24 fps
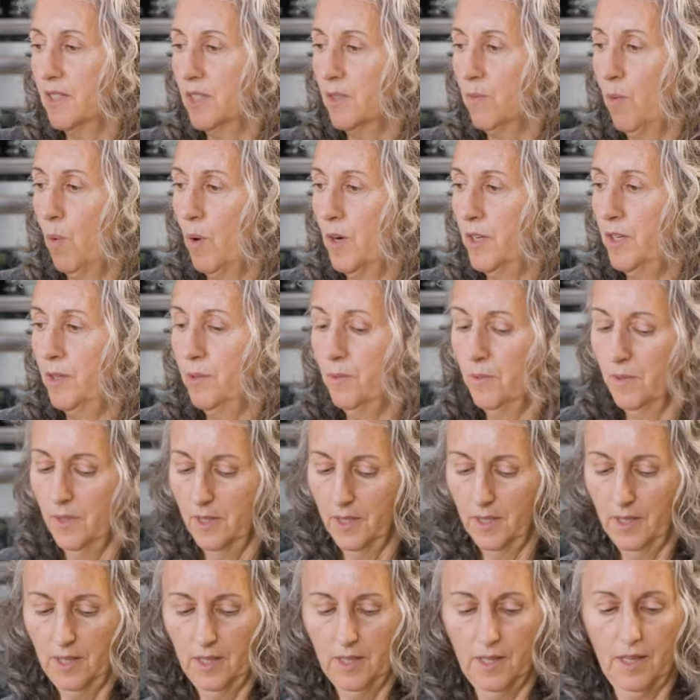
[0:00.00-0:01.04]
for you
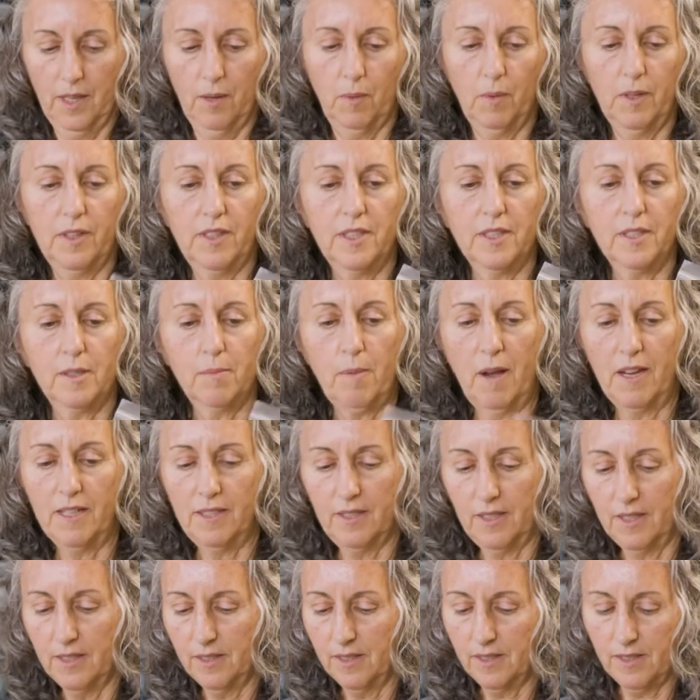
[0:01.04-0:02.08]
with the
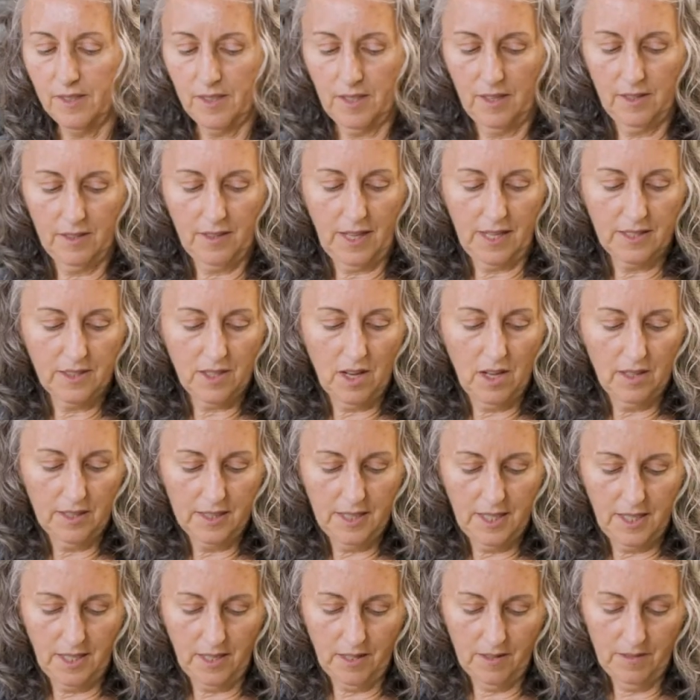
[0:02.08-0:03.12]
spices. That's all in
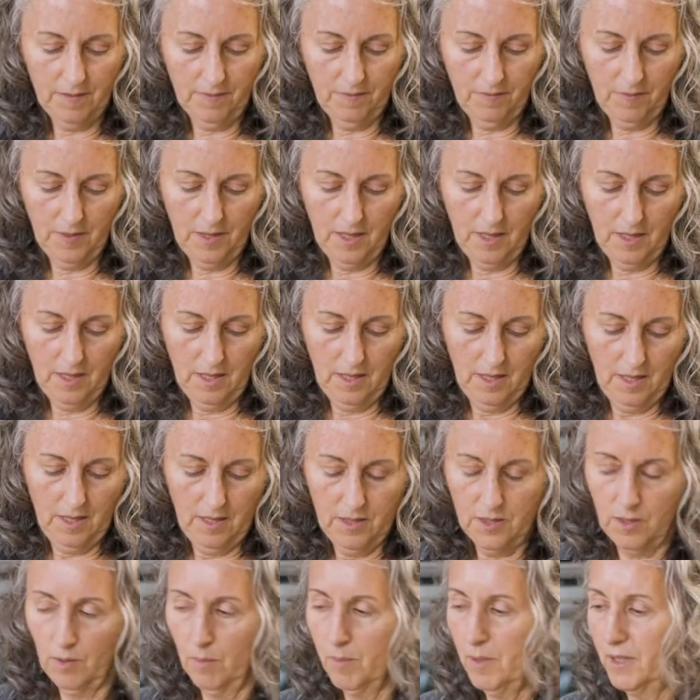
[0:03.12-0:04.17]
here.
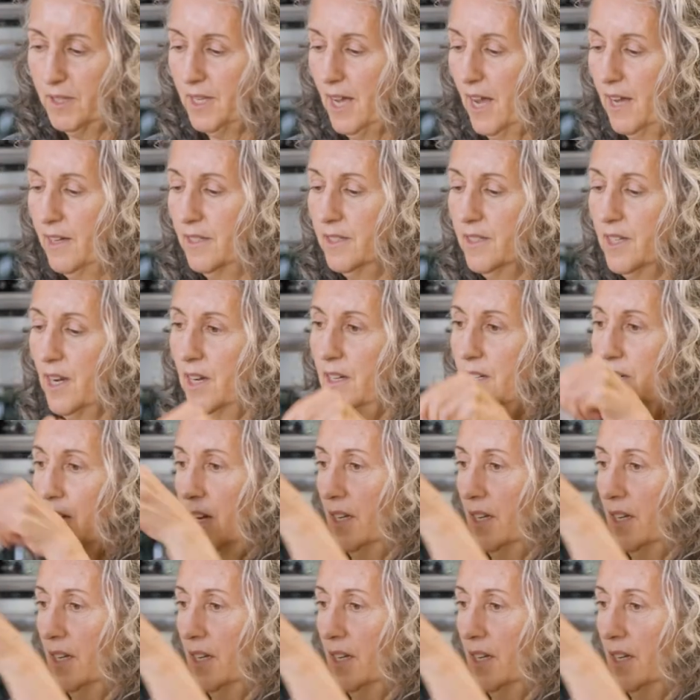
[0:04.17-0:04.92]
So put that on